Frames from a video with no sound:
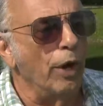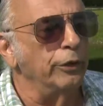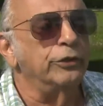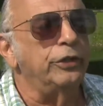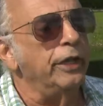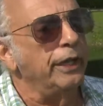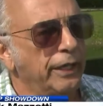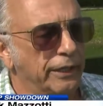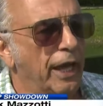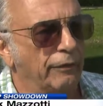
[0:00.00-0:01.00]
you're seeing
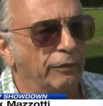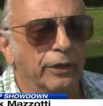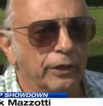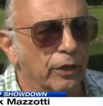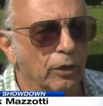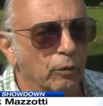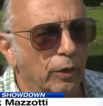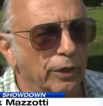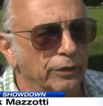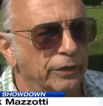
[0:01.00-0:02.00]
in that video
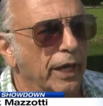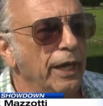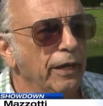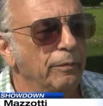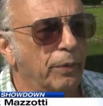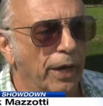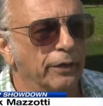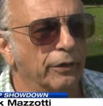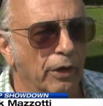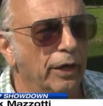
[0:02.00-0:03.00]
was a
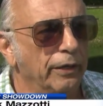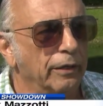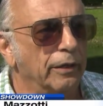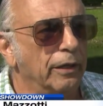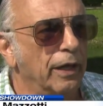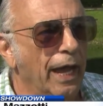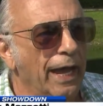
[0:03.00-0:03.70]
python uh,